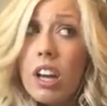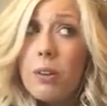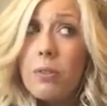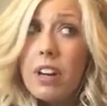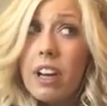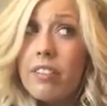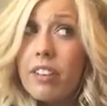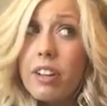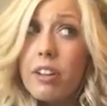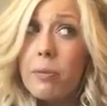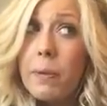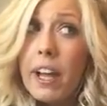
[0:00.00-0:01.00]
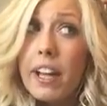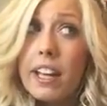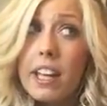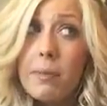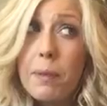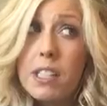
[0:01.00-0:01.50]
And whenever you apply
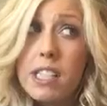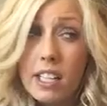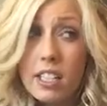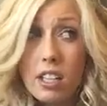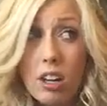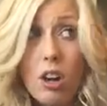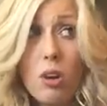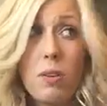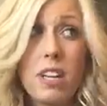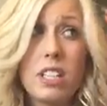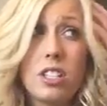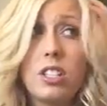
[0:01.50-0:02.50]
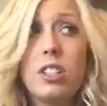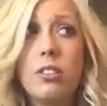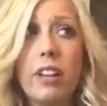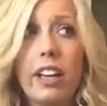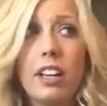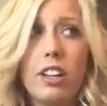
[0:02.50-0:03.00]
heat protectant, always do
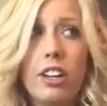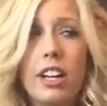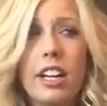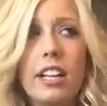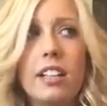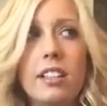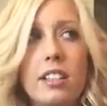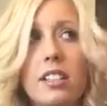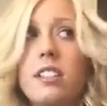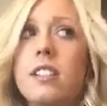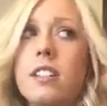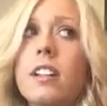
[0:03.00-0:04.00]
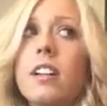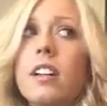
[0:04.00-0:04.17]
like your ends.